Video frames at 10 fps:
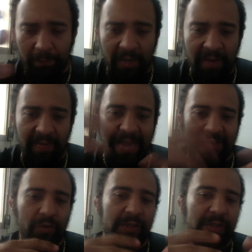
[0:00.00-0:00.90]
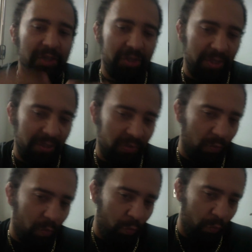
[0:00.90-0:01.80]
And that transition is
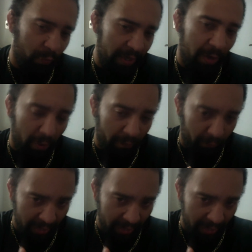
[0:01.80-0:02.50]
really hard for